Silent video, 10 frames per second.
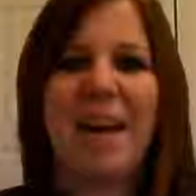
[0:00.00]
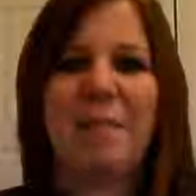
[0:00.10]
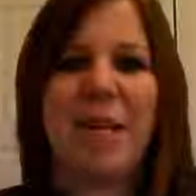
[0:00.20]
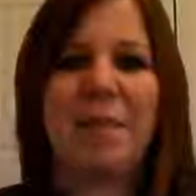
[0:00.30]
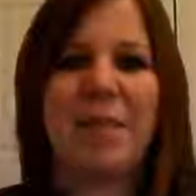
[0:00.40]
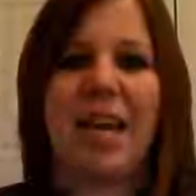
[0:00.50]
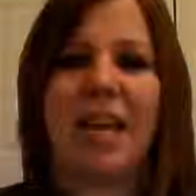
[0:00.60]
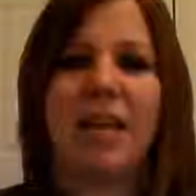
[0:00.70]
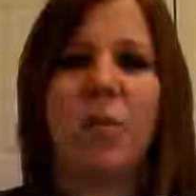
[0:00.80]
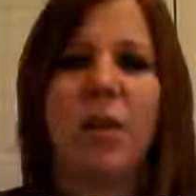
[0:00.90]
Hi, my name is
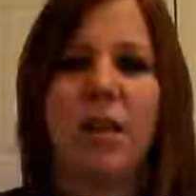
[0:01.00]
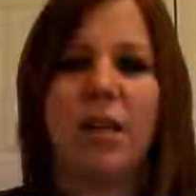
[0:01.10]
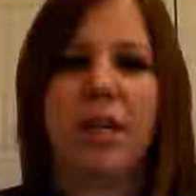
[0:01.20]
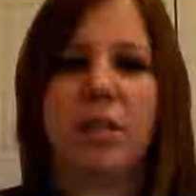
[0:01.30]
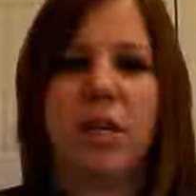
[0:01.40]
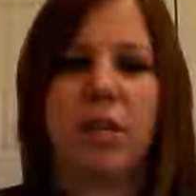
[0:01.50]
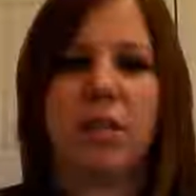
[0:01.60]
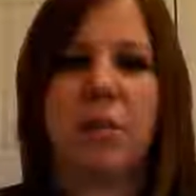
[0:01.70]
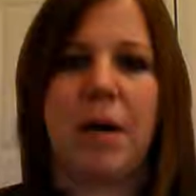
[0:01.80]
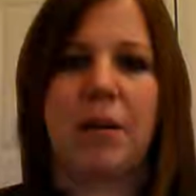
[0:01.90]
Katie, and what I'd like to talk
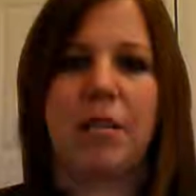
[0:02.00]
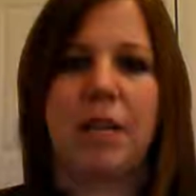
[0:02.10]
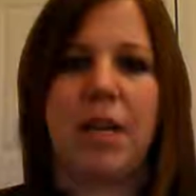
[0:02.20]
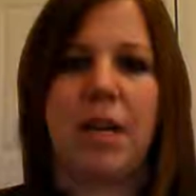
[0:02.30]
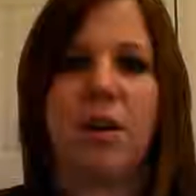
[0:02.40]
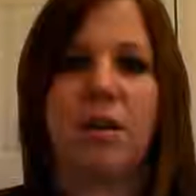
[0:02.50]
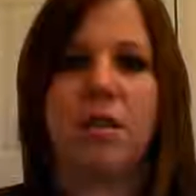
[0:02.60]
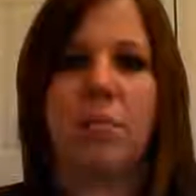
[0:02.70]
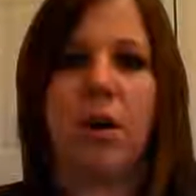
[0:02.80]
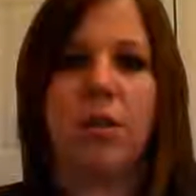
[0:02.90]
to you about today are some